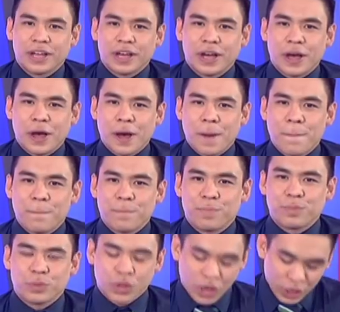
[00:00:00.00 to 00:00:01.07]

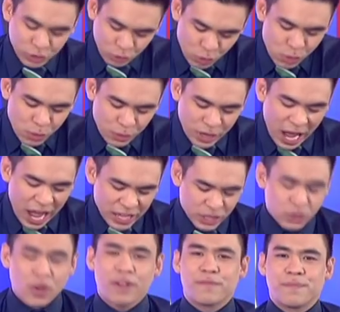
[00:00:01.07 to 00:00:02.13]
there are two guys
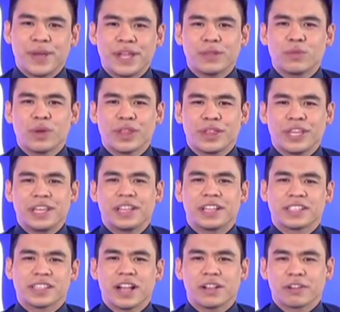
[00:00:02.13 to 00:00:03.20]
who have been with the La
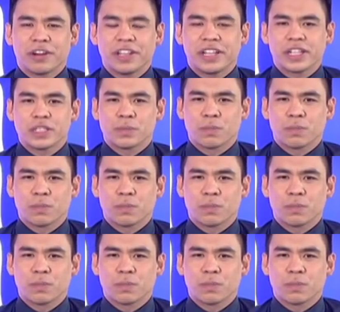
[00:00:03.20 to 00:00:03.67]
Salle Greenhills